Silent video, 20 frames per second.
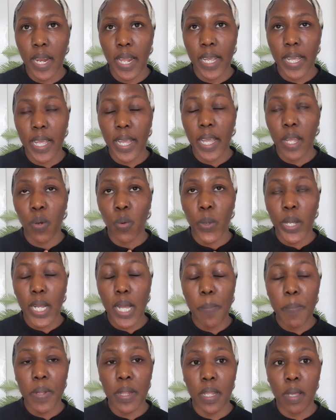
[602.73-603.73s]
like I can wake
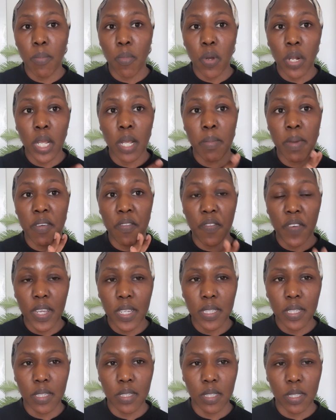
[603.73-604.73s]
up in the morning my
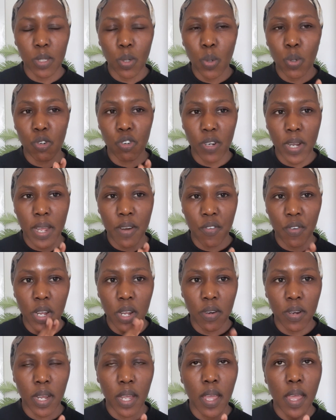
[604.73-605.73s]
face is so dry dry
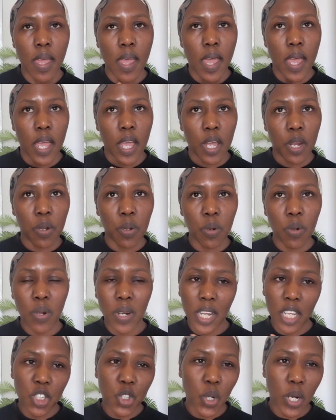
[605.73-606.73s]
dry and you know
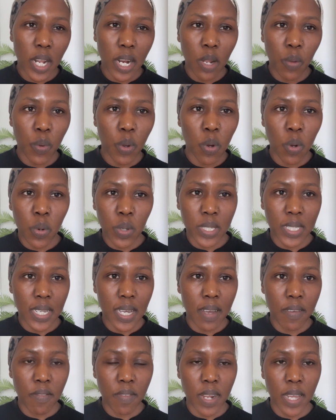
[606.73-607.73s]
naturally we always
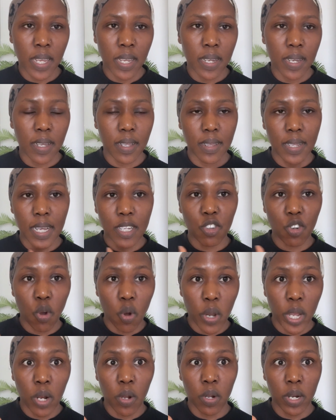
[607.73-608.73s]
have like that
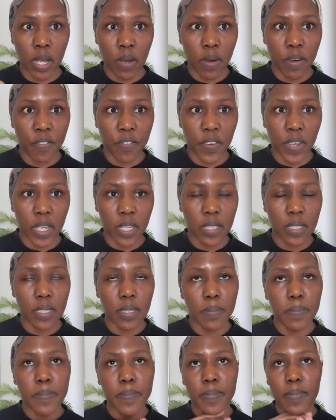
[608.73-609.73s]
oil on our face
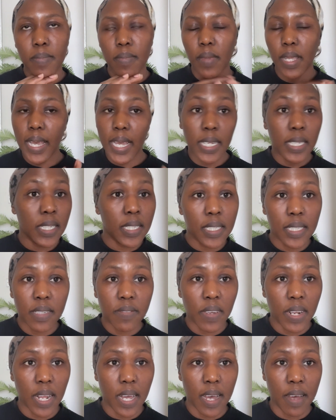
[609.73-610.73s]
I didn't
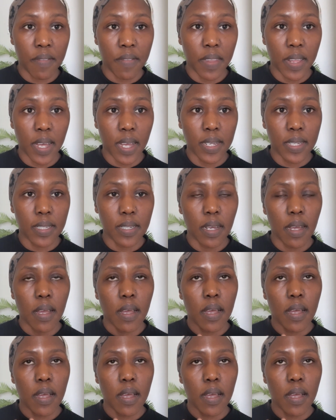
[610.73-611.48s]
even have that